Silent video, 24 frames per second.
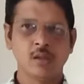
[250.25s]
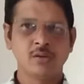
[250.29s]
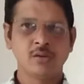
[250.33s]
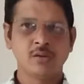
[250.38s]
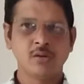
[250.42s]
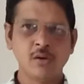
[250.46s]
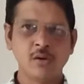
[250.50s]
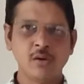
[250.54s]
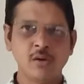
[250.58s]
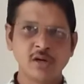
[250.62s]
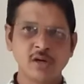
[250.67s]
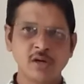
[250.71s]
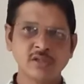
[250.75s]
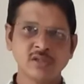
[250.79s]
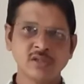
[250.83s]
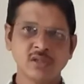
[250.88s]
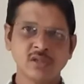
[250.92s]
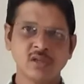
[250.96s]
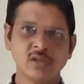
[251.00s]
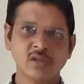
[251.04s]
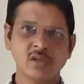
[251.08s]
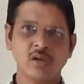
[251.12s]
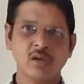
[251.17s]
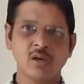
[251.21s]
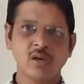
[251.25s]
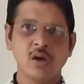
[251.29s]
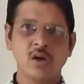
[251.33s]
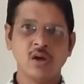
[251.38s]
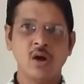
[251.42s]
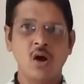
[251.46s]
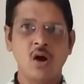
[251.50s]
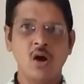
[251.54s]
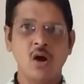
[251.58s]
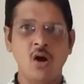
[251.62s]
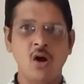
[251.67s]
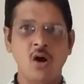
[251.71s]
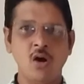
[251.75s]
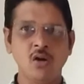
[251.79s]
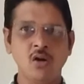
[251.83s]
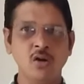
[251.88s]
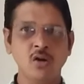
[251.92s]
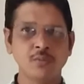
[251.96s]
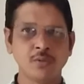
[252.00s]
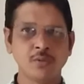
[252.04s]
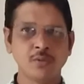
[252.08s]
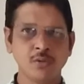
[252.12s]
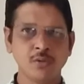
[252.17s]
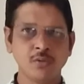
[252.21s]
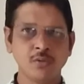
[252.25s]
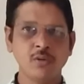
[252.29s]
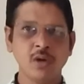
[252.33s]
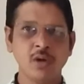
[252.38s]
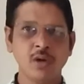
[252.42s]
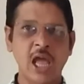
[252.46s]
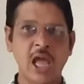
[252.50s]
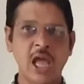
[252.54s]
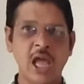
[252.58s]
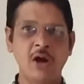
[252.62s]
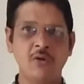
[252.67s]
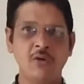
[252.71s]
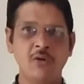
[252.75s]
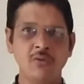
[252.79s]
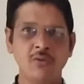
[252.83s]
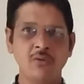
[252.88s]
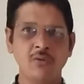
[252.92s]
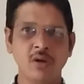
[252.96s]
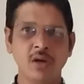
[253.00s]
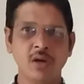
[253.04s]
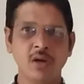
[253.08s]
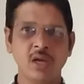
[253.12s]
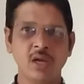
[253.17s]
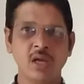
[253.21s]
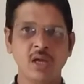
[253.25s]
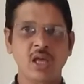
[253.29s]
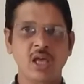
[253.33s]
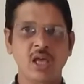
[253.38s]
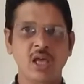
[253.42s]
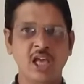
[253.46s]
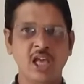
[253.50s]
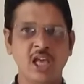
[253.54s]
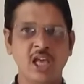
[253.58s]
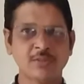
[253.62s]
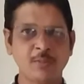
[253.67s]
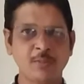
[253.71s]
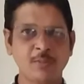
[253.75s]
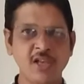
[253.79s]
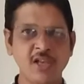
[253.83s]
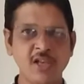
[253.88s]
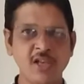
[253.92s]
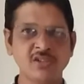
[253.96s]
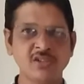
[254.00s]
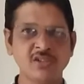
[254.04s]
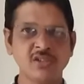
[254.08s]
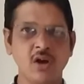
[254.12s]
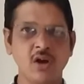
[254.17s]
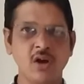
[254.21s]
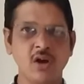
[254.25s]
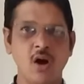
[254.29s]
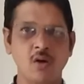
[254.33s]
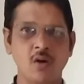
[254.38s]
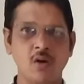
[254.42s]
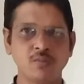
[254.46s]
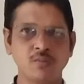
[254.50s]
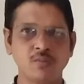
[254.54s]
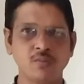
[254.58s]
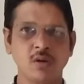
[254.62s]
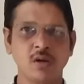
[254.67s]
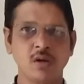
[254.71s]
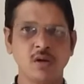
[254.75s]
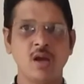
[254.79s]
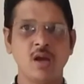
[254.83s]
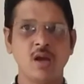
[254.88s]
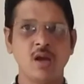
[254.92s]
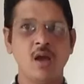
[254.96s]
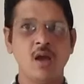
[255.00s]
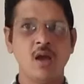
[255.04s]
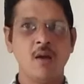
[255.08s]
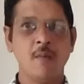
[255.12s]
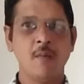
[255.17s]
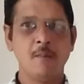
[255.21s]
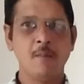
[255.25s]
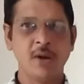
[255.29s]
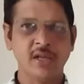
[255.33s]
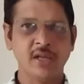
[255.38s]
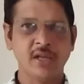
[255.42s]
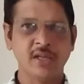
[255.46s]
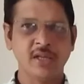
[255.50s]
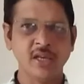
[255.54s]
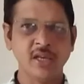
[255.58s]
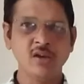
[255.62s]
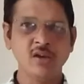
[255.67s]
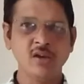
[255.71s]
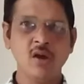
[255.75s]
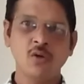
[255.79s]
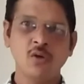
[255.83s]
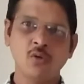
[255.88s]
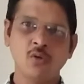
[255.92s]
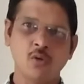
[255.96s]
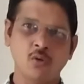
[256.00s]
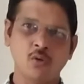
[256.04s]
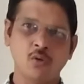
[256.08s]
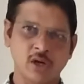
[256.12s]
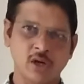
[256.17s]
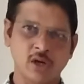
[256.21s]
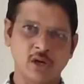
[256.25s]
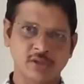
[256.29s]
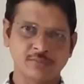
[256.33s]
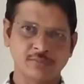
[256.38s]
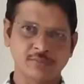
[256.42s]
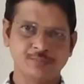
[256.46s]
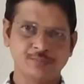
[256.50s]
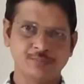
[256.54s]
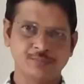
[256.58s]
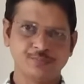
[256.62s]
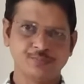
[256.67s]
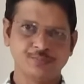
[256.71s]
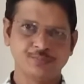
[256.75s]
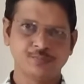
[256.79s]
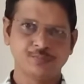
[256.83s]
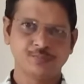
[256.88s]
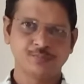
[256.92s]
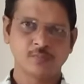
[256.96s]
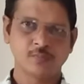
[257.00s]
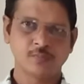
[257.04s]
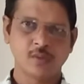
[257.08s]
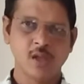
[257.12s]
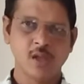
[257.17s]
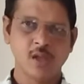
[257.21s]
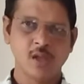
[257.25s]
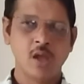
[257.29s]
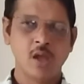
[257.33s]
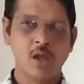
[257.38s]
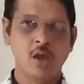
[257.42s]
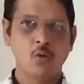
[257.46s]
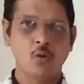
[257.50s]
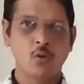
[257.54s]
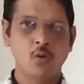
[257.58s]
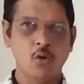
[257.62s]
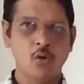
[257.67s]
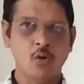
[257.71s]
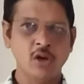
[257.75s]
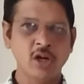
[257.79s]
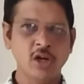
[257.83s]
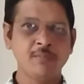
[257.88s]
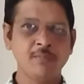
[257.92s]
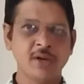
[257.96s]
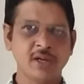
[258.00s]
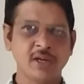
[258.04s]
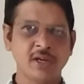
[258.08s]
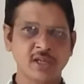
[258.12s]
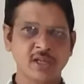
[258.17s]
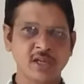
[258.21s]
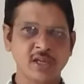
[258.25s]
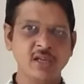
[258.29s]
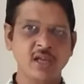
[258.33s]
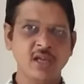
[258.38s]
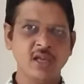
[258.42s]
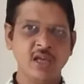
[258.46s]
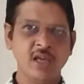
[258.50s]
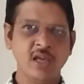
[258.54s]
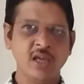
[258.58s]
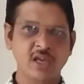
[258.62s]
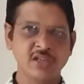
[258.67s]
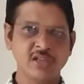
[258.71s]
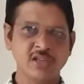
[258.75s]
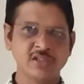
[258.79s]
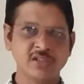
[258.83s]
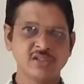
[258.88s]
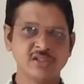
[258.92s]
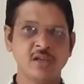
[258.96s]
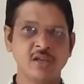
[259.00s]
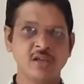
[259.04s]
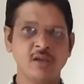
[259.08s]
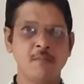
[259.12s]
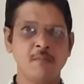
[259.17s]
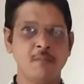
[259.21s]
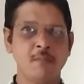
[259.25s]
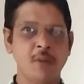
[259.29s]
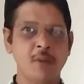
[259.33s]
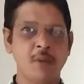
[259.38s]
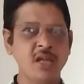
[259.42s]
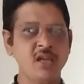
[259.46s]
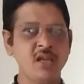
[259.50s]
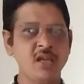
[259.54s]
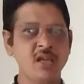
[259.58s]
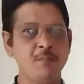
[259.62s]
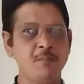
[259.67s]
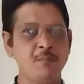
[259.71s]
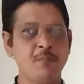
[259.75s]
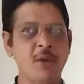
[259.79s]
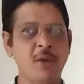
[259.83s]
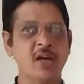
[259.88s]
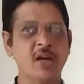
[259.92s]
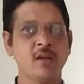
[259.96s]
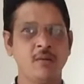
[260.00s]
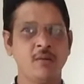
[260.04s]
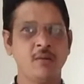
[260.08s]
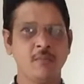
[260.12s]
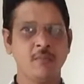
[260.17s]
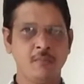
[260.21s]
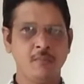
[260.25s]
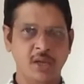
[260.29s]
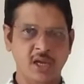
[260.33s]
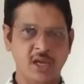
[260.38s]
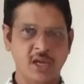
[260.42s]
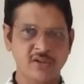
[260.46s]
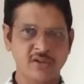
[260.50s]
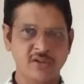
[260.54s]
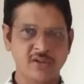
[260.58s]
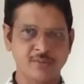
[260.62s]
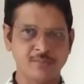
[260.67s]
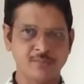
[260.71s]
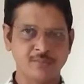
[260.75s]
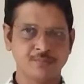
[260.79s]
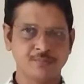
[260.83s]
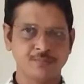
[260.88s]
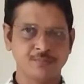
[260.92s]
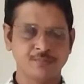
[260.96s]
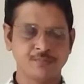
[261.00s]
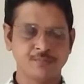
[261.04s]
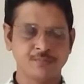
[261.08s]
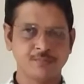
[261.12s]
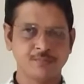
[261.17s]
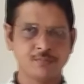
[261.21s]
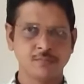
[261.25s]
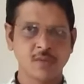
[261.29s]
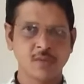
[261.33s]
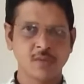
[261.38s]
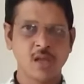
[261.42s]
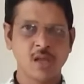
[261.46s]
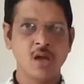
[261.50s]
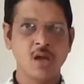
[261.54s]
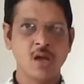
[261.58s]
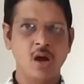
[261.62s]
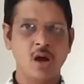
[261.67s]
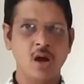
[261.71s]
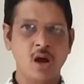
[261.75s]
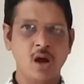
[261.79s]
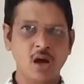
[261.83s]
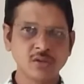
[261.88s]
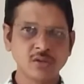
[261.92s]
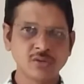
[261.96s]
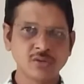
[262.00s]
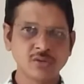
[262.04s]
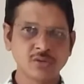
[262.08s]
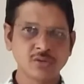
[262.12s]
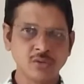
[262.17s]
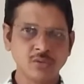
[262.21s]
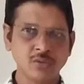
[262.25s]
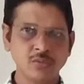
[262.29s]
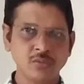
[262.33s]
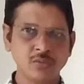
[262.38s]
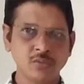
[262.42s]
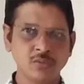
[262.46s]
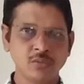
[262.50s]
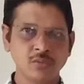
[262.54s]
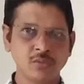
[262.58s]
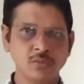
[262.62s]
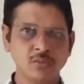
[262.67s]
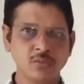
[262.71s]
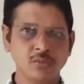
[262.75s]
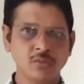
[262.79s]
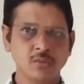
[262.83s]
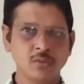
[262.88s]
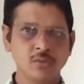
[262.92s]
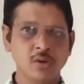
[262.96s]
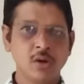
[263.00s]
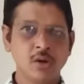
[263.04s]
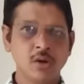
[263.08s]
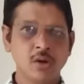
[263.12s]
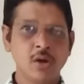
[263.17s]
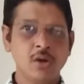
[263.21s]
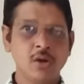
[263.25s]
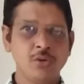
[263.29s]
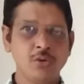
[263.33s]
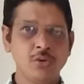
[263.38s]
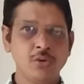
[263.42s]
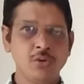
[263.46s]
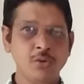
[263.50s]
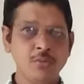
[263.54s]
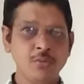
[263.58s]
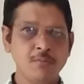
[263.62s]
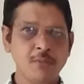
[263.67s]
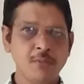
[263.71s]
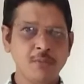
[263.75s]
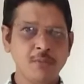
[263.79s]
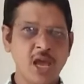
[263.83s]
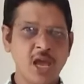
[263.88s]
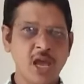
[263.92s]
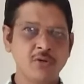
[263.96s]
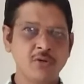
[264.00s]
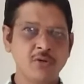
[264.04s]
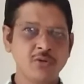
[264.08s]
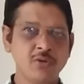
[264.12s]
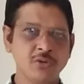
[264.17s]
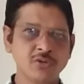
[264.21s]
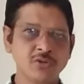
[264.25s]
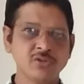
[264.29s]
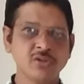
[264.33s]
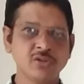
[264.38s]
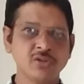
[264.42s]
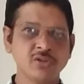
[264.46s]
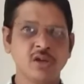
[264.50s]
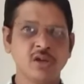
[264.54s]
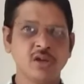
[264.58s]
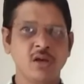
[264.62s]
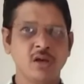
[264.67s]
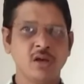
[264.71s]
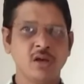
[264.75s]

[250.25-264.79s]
Students, all of you have experience of breaking coconut. Coconut breaking is by impact mechanism. Also, you may have used